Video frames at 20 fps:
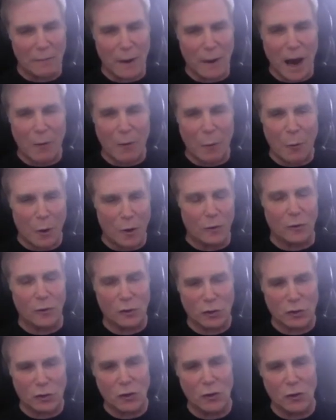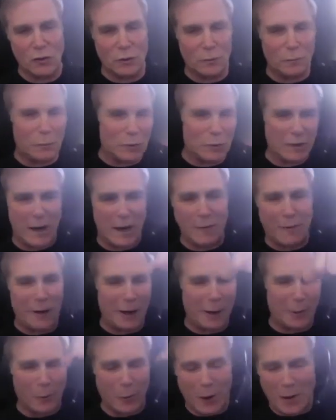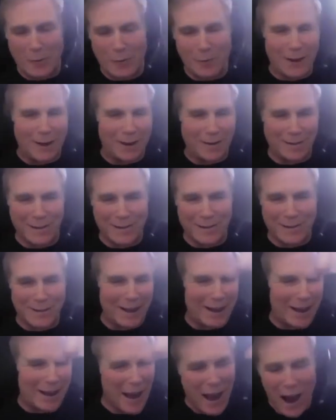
I wore those shoes and was carrying them around like this, like